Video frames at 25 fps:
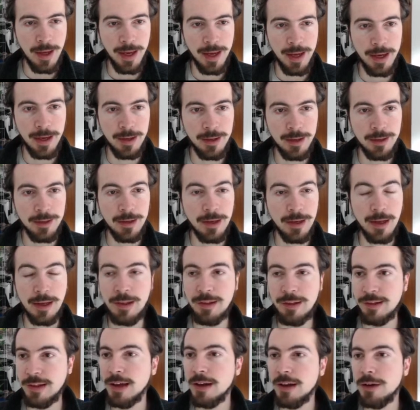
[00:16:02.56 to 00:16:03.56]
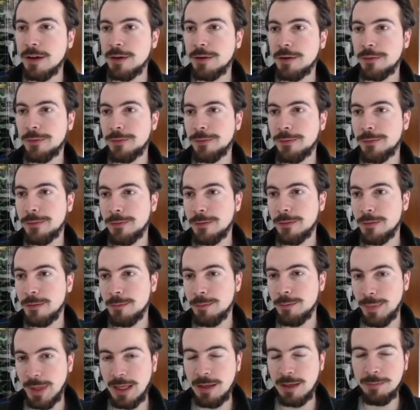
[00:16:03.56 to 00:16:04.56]
And instead of
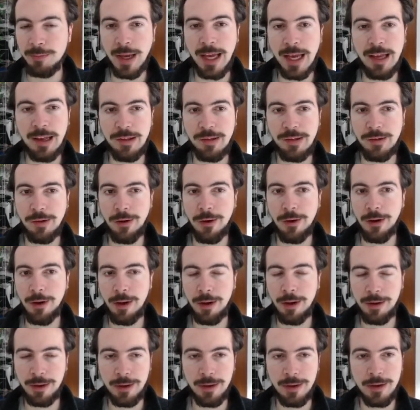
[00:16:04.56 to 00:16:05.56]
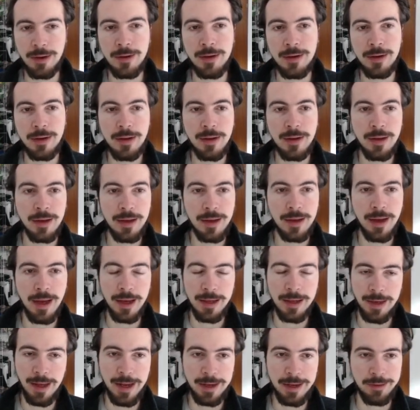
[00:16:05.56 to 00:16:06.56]
being based on
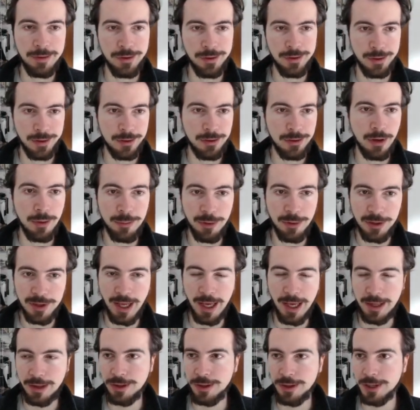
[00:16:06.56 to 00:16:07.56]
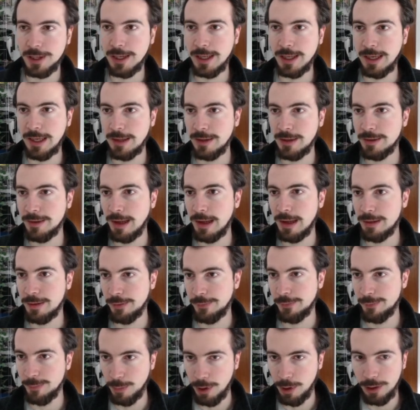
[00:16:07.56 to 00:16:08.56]
an actual computationally
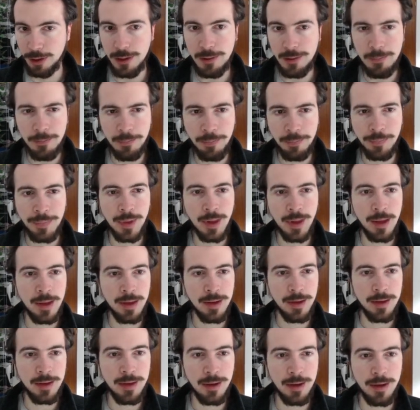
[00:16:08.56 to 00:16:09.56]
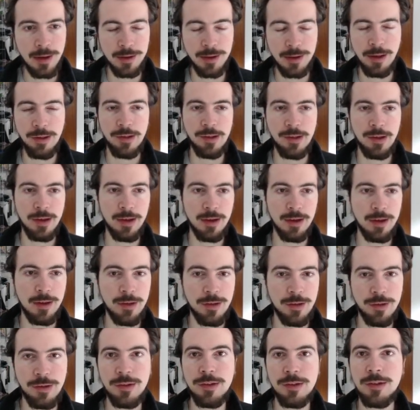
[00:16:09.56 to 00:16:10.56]
intensive model, this
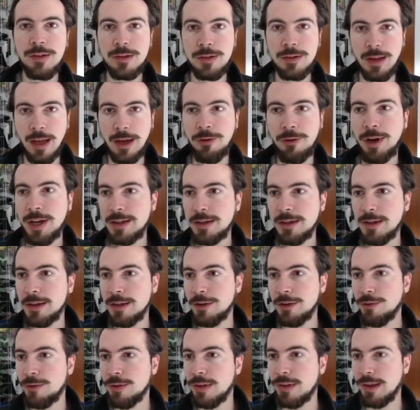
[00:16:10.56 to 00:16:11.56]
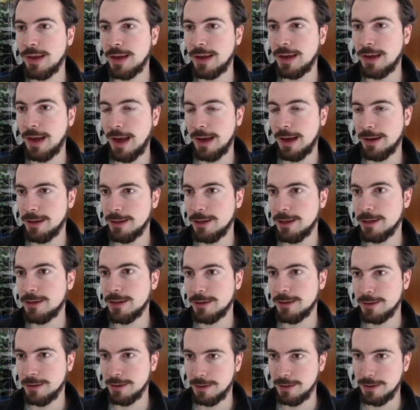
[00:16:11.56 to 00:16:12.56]
is directly using
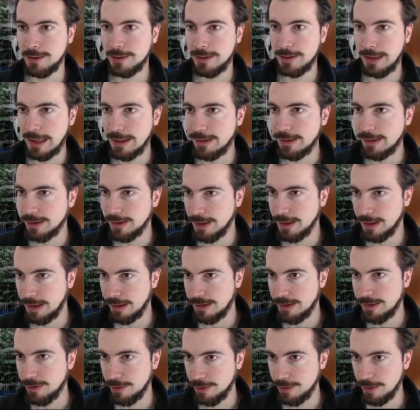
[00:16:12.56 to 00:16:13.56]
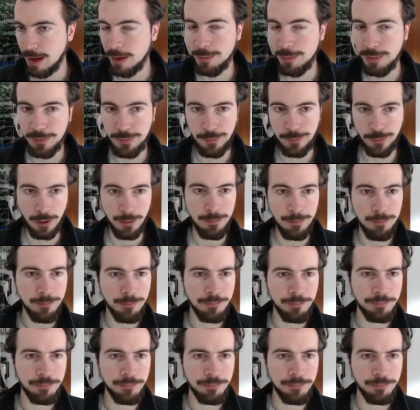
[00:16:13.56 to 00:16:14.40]
analytical densities to sample from,